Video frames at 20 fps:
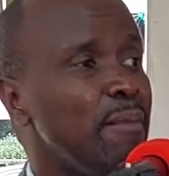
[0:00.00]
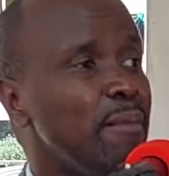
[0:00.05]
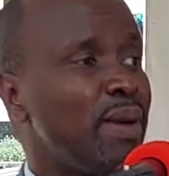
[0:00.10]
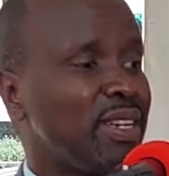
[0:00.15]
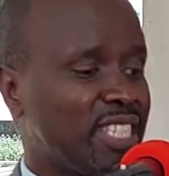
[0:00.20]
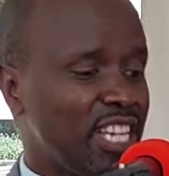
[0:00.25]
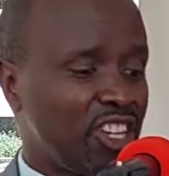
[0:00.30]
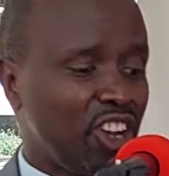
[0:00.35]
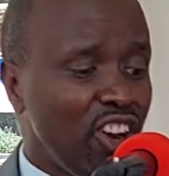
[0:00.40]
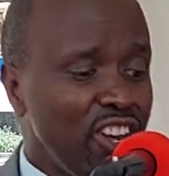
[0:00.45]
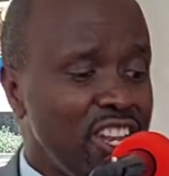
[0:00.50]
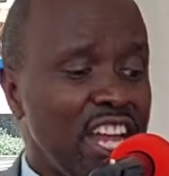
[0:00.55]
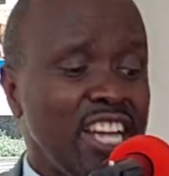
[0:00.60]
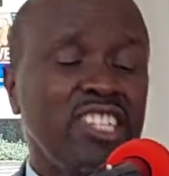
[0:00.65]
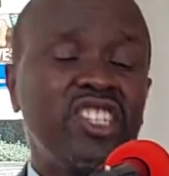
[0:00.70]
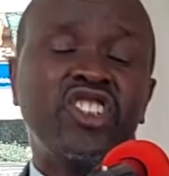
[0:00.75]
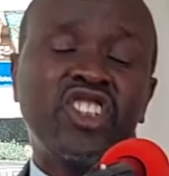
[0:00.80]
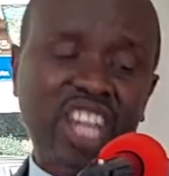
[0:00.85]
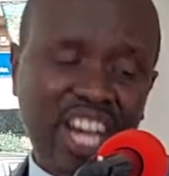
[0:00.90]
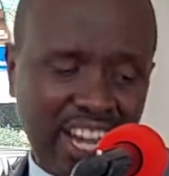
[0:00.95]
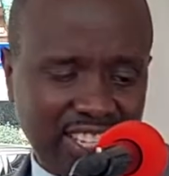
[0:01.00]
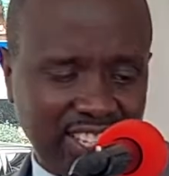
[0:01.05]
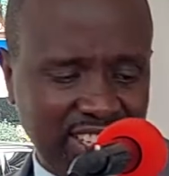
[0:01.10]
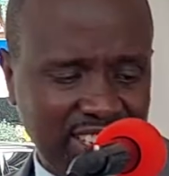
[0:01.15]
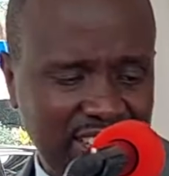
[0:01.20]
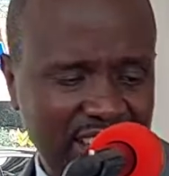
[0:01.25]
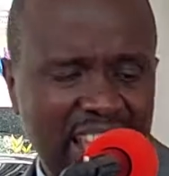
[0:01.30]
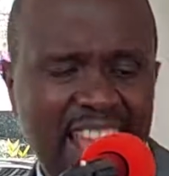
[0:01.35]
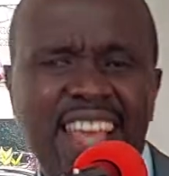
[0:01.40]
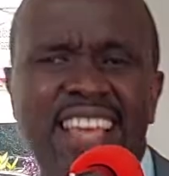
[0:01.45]
Macedonian
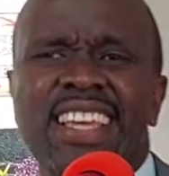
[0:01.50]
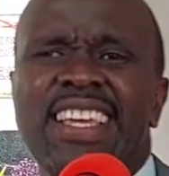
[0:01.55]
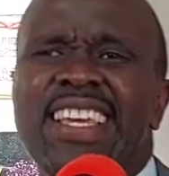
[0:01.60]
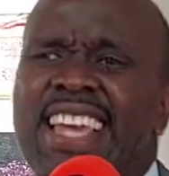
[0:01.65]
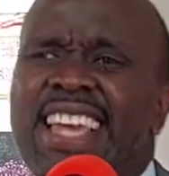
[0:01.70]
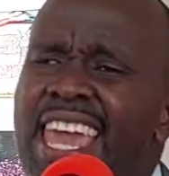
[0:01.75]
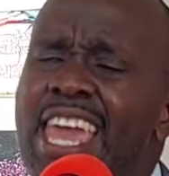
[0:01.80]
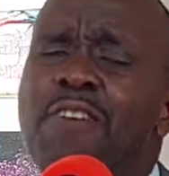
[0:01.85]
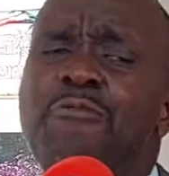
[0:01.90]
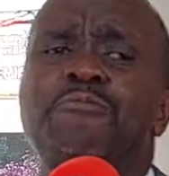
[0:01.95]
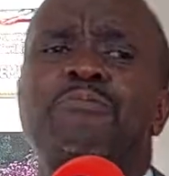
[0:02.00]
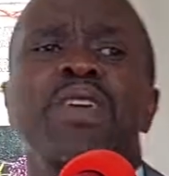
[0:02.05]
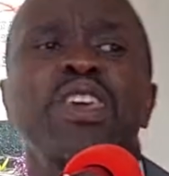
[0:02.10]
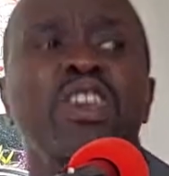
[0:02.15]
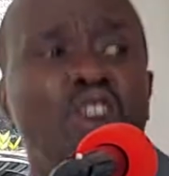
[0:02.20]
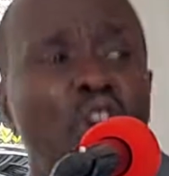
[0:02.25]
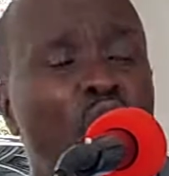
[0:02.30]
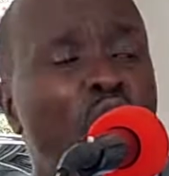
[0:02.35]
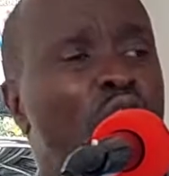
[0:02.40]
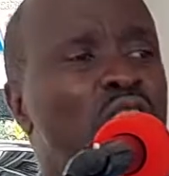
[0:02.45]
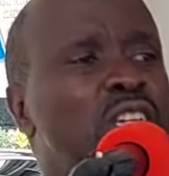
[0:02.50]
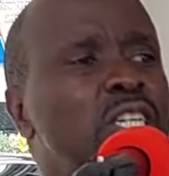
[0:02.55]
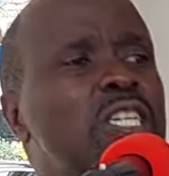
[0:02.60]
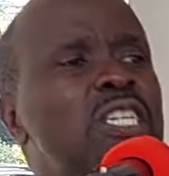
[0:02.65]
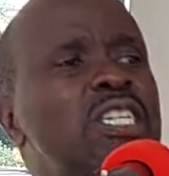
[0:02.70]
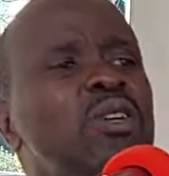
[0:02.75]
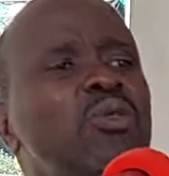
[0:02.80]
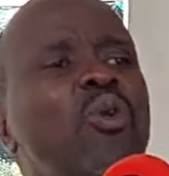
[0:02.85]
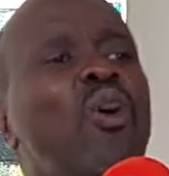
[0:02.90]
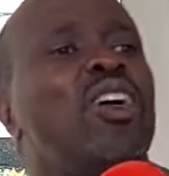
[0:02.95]
church gave
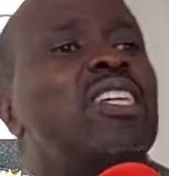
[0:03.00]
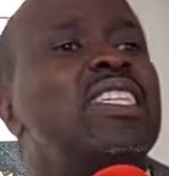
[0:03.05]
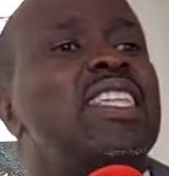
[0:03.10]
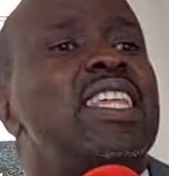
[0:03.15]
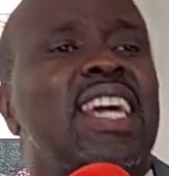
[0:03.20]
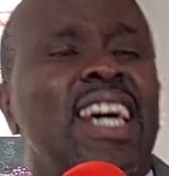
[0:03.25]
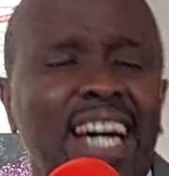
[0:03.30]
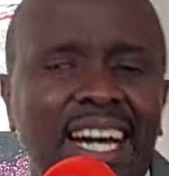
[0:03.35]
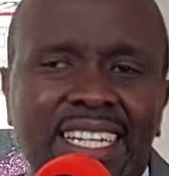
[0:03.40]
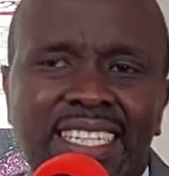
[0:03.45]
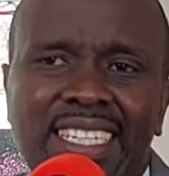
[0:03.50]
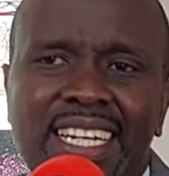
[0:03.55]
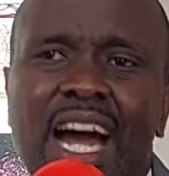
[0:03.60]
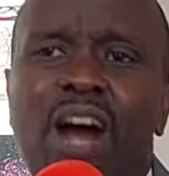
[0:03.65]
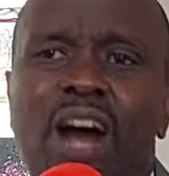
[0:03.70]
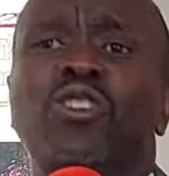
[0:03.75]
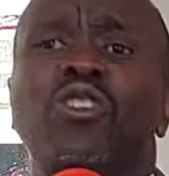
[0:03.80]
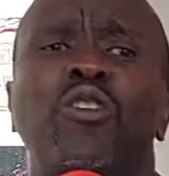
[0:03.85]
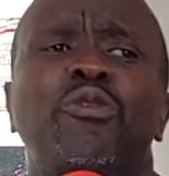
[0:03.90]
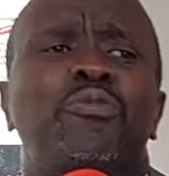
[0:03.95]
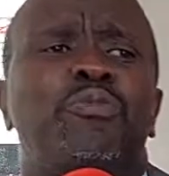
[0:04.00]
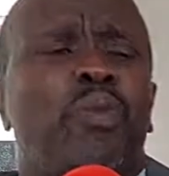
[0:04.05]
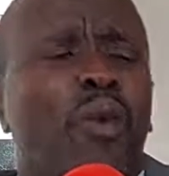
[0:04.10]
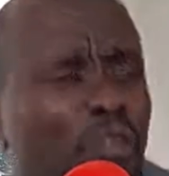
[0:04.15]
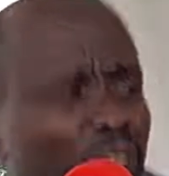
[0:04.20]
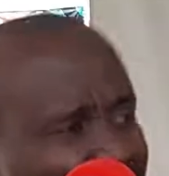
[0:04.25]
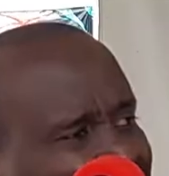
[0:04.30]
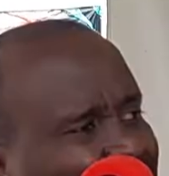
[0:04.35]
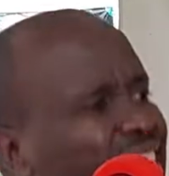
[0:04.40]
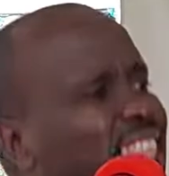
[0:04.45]
beyond what they had. Out of
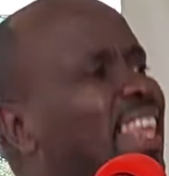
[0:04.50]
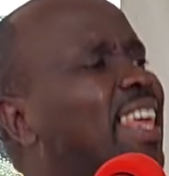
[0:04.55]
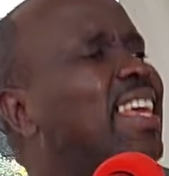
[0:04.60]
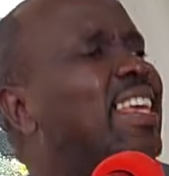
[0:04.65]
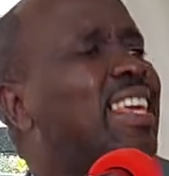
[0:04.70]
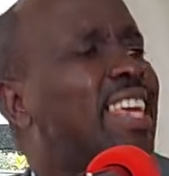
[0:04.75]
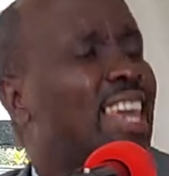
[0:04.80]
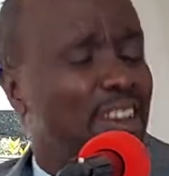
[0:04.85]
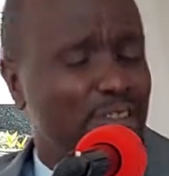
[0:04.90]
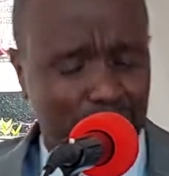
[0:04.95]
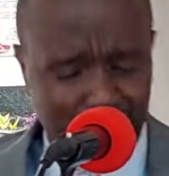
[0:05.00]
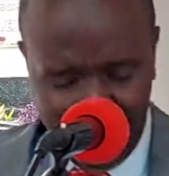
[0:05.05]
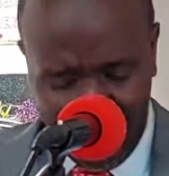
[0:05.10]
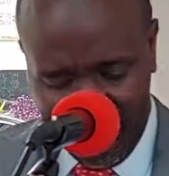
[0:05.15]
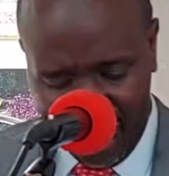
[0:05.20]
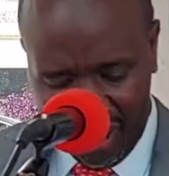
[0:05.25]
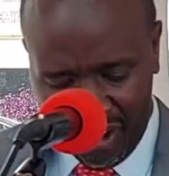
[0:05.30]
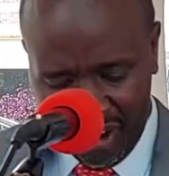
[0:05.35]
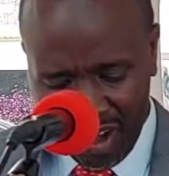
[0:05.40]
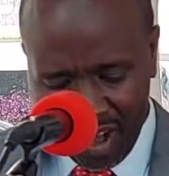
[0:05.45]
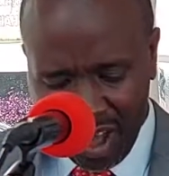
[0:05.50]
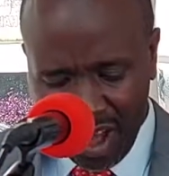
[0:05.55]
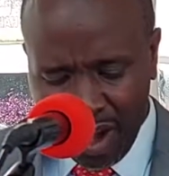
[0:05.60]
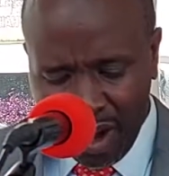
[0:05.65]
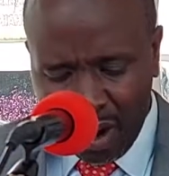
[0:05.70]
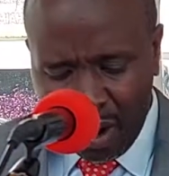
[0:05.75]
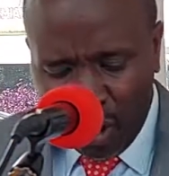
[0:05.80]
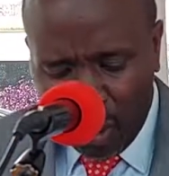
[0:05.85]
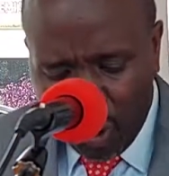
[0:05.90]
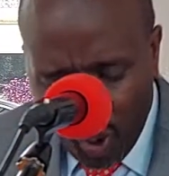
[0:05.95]
poverty, they gave more.
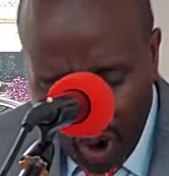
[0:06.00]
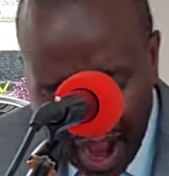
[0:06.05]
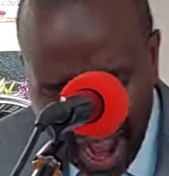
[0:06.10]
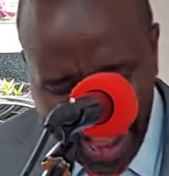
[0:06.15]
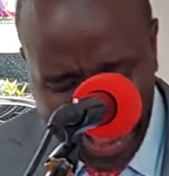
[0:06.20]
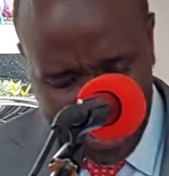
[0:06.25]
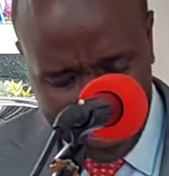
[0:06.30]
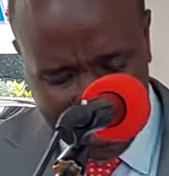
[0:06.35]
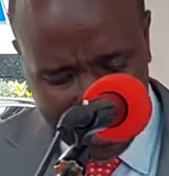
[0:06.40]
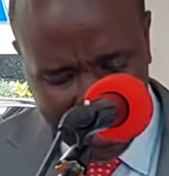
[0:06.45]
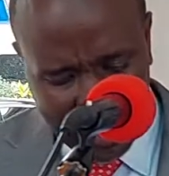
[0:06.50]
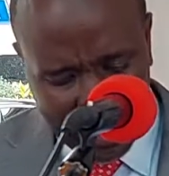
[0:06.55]
Why?